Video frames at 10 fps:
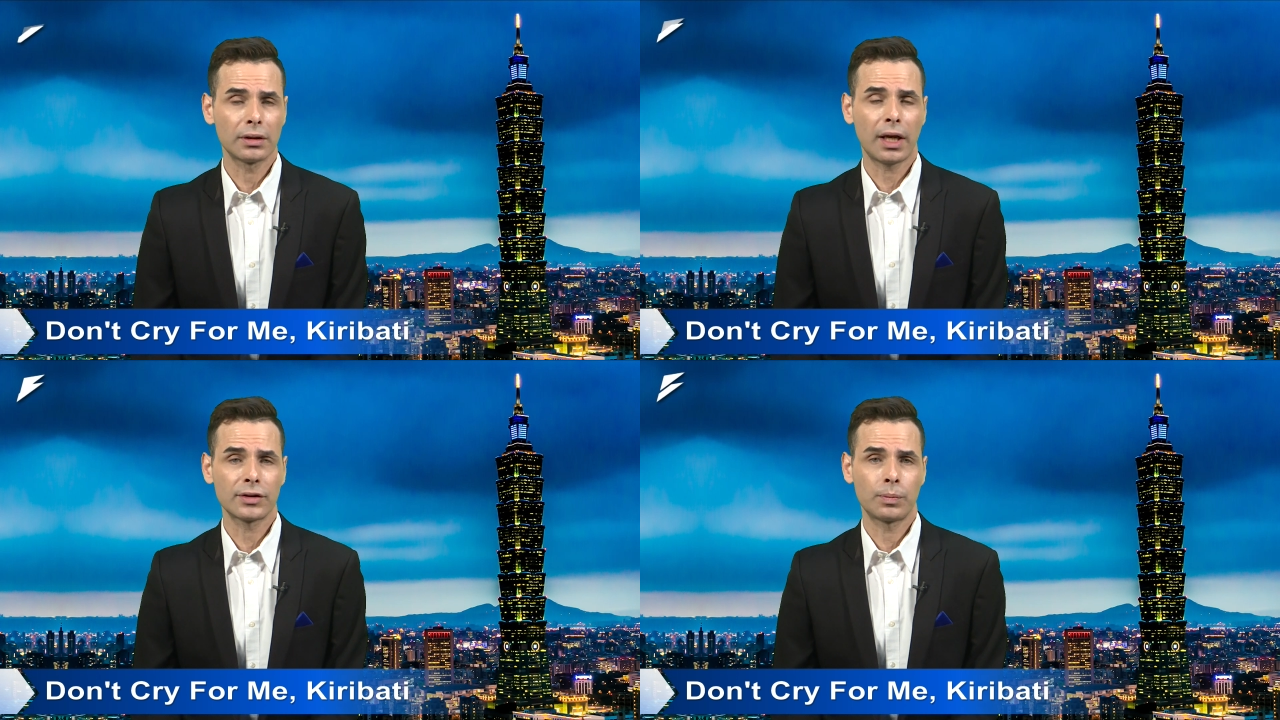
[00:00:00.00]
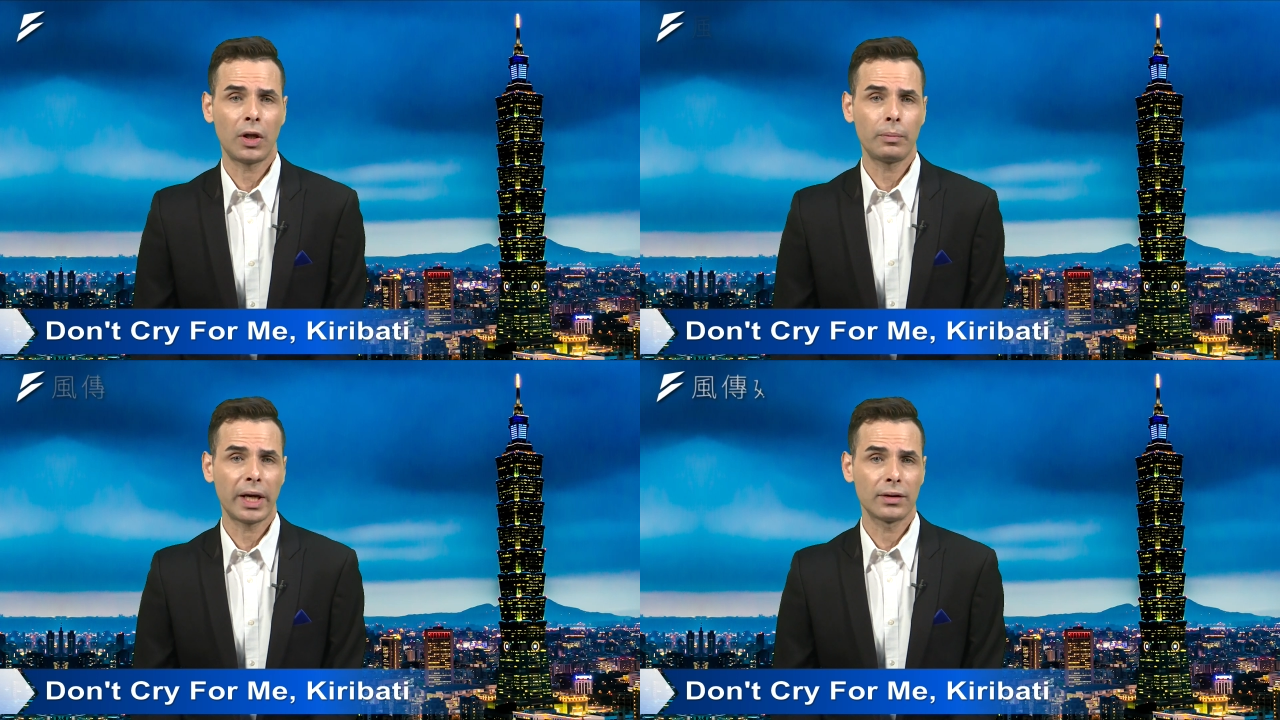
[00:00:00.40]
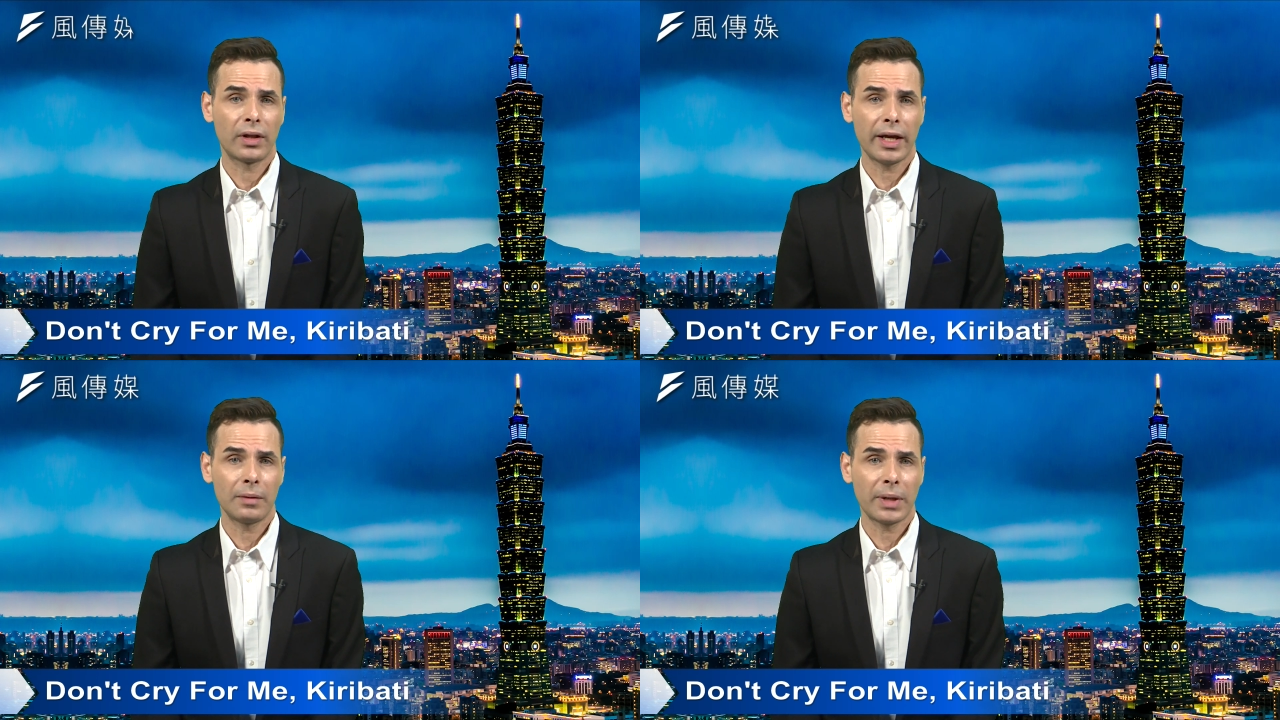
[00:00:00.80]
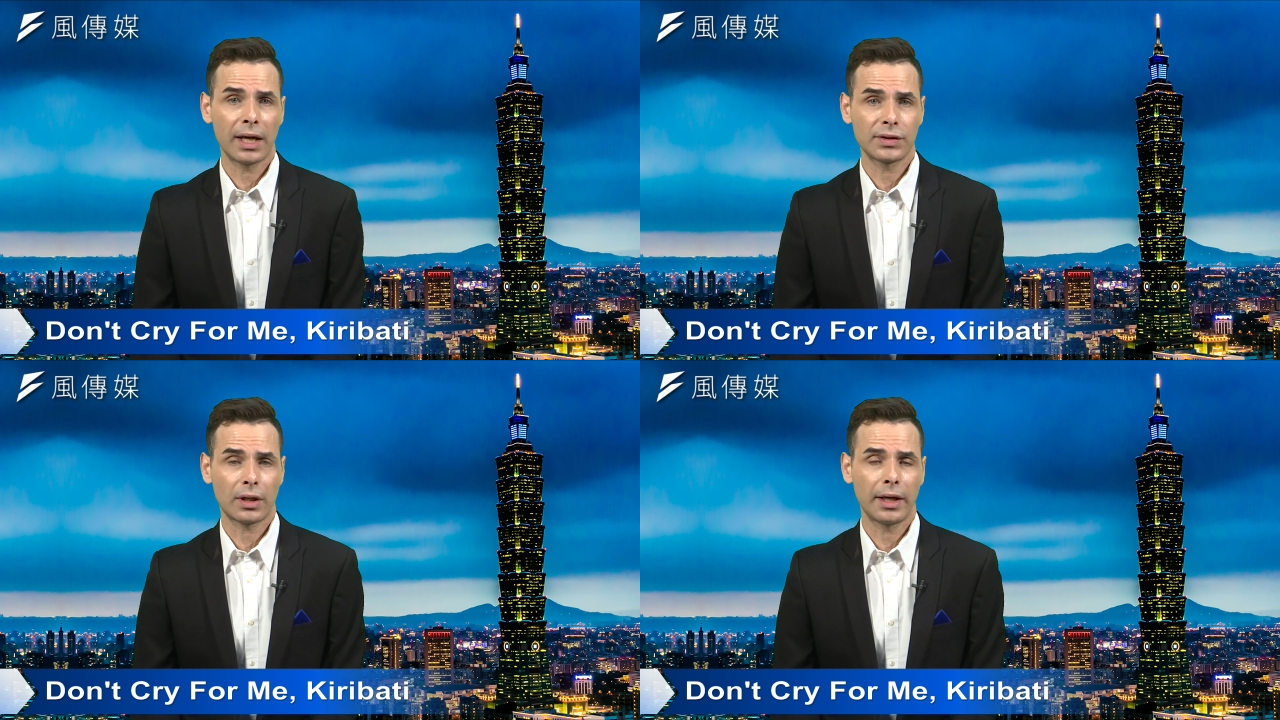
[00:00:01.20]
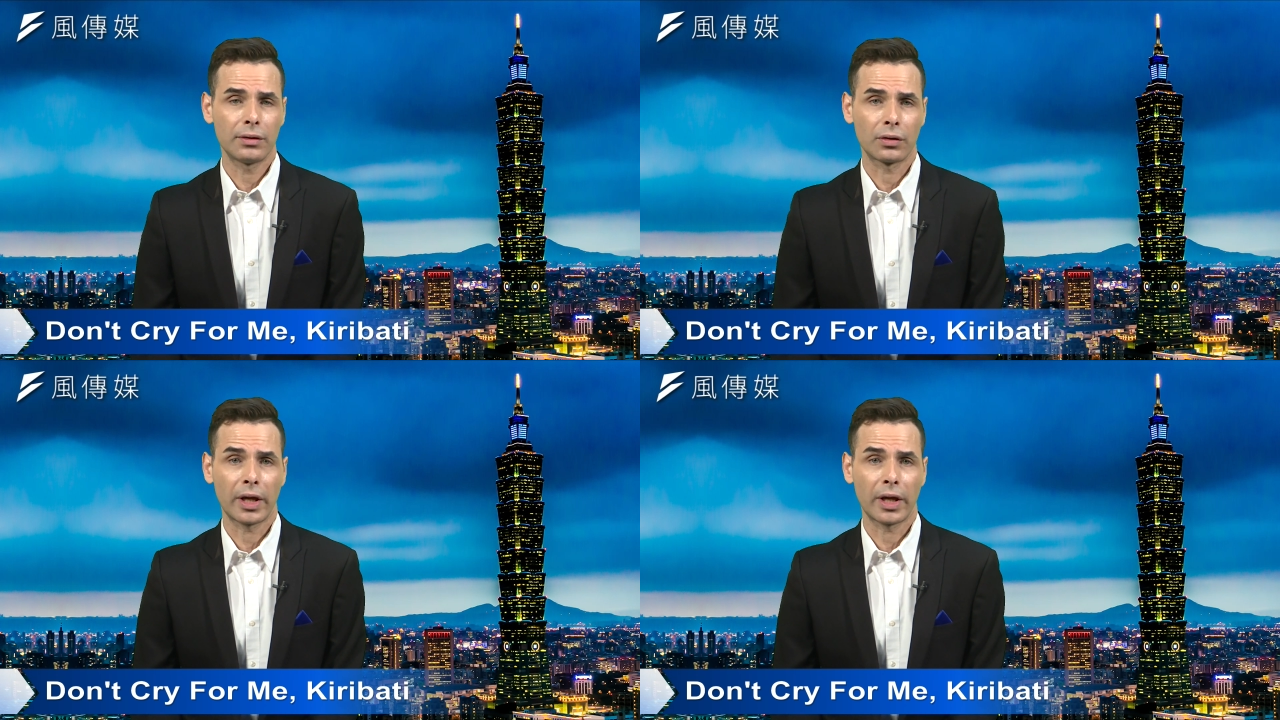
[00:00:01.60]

not small by landmass either.